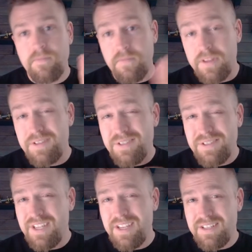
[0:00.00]
This is
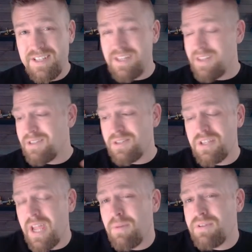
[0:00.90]
D&D. This is
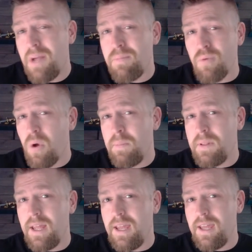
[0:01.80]
tabletop
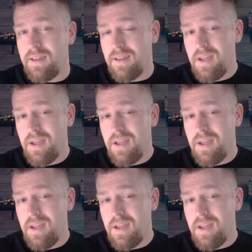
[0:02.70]
role-playing.